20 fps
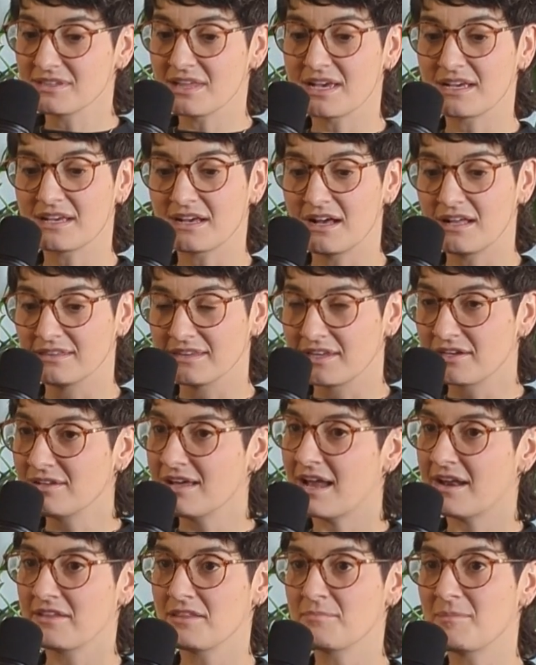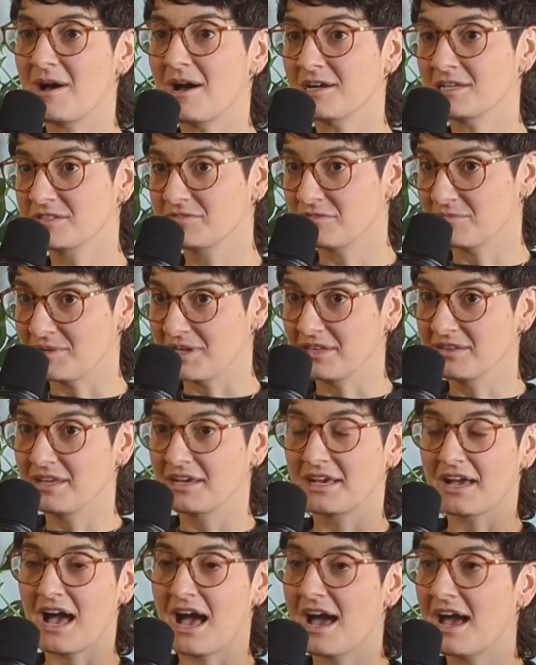like a little out of the box for me.
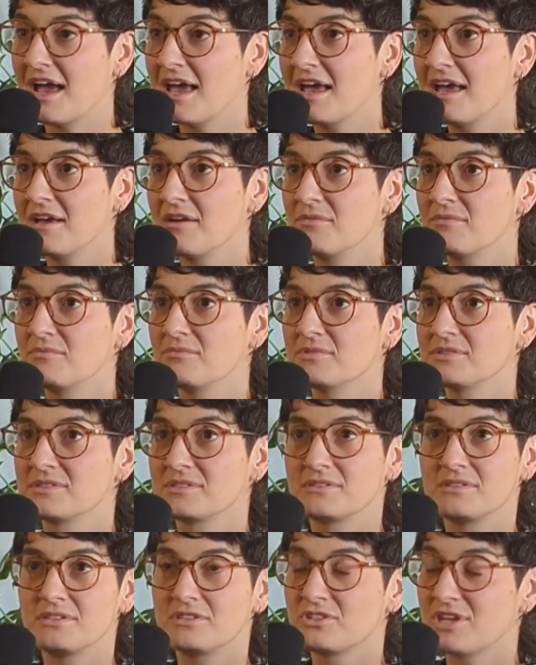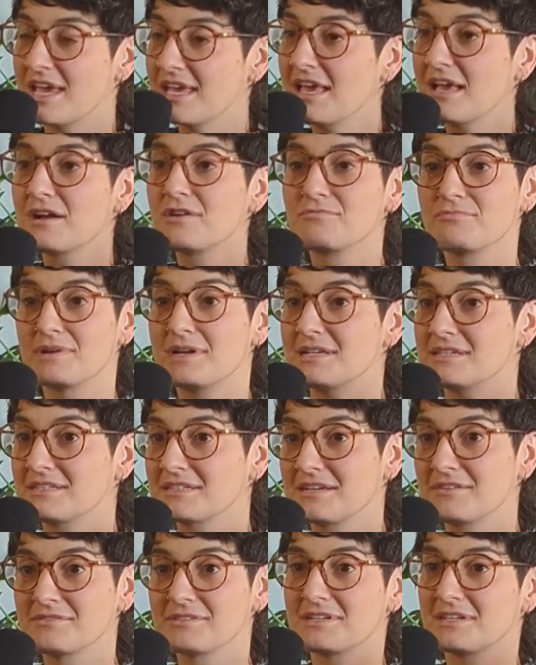Like I was taking a
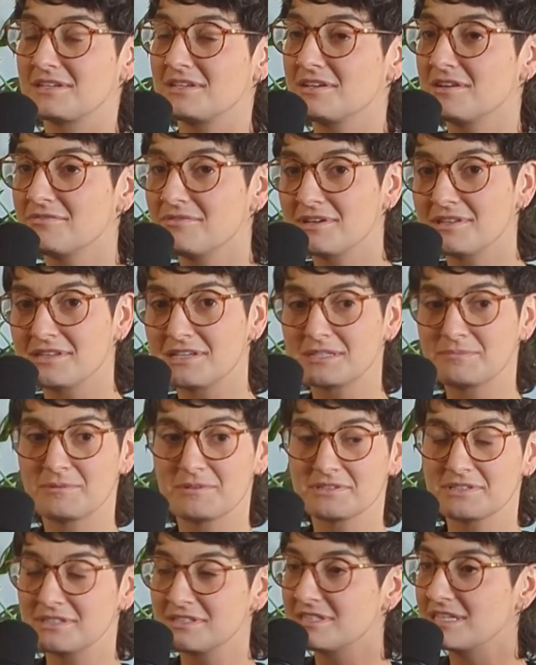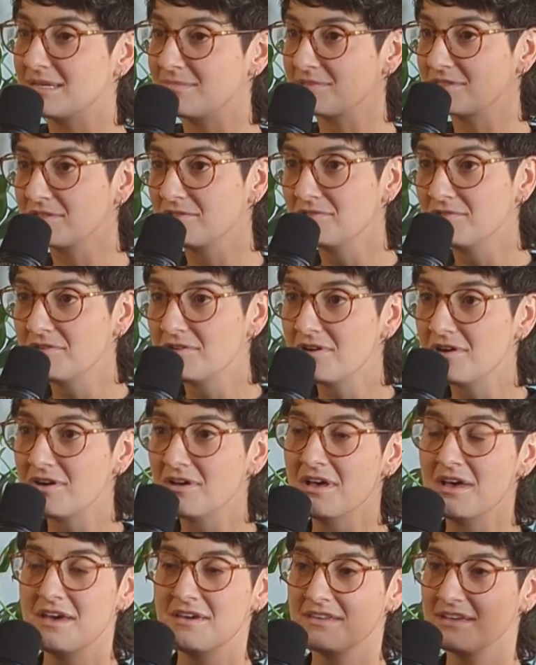risk. I was like, you know what? This person seems
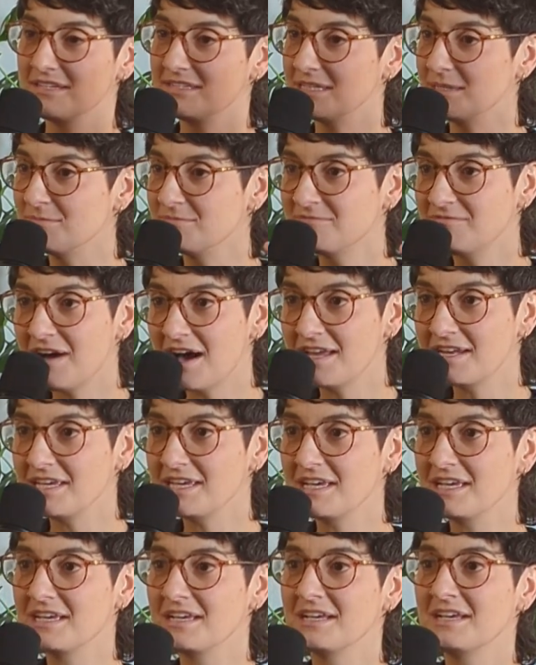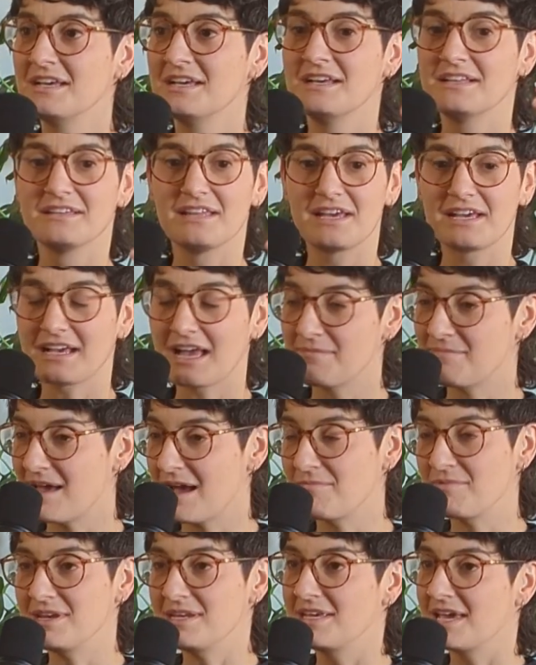cool. They seem funny. Like I
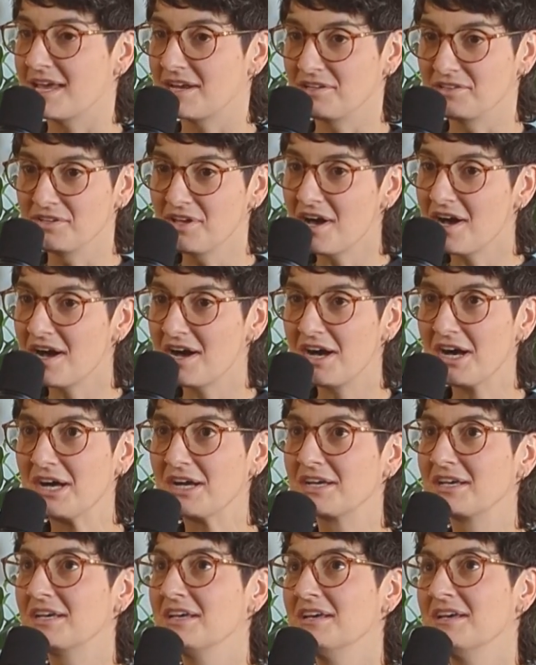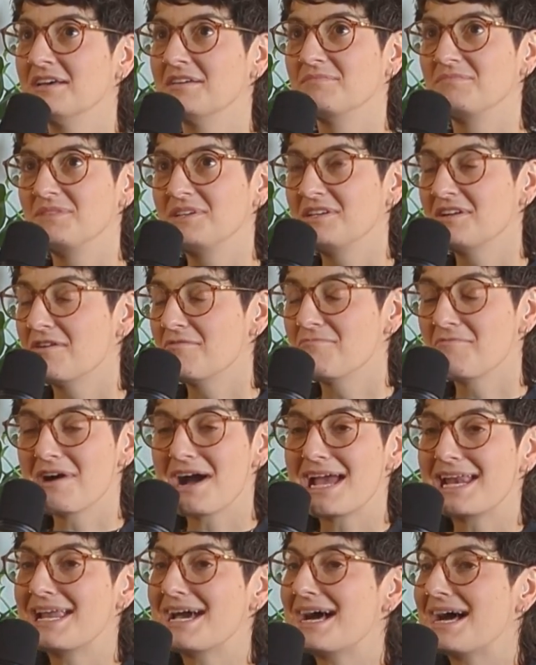bet we'd get along. You know,
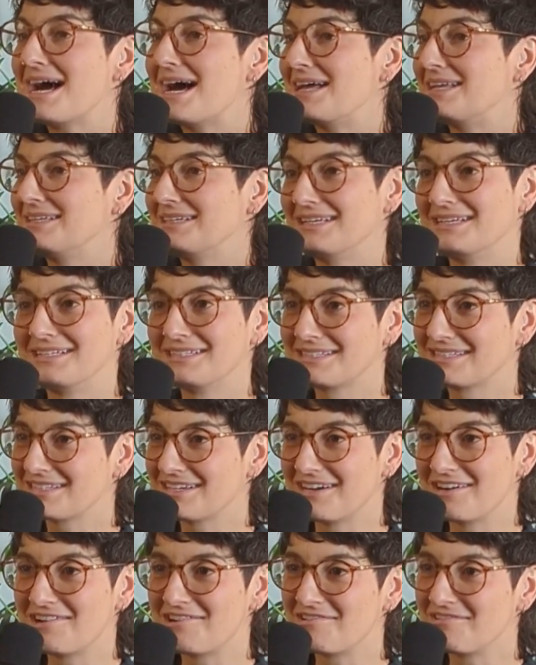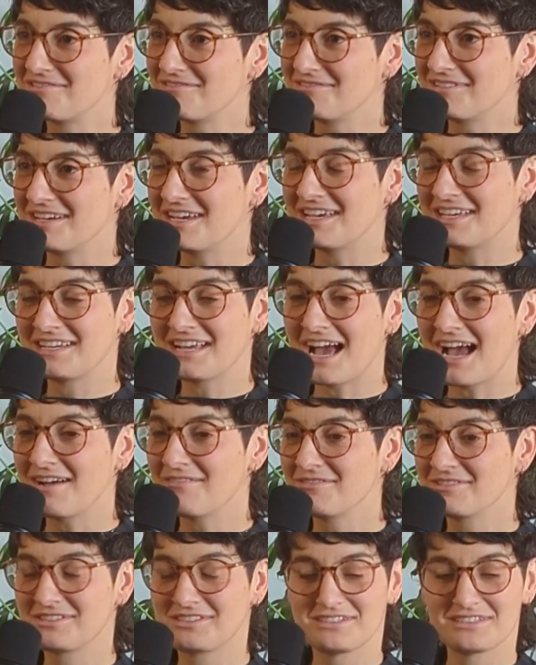why not? And so, and
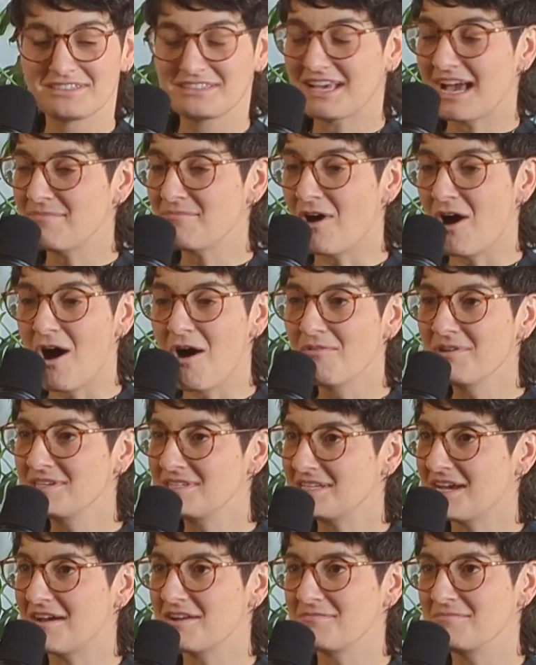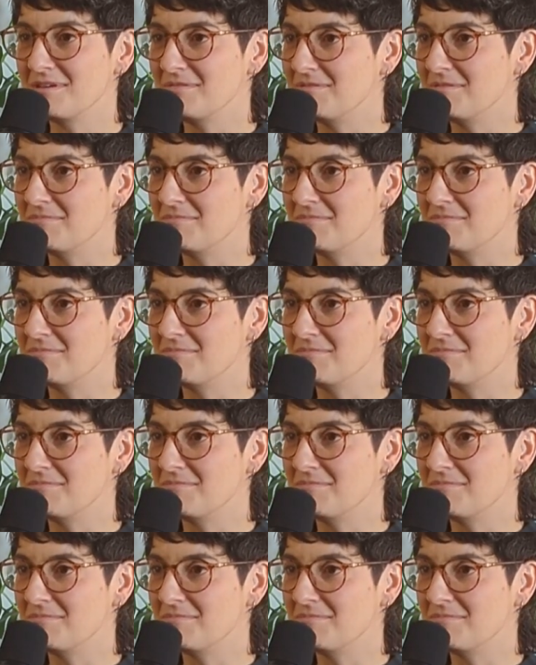I'm always down to meet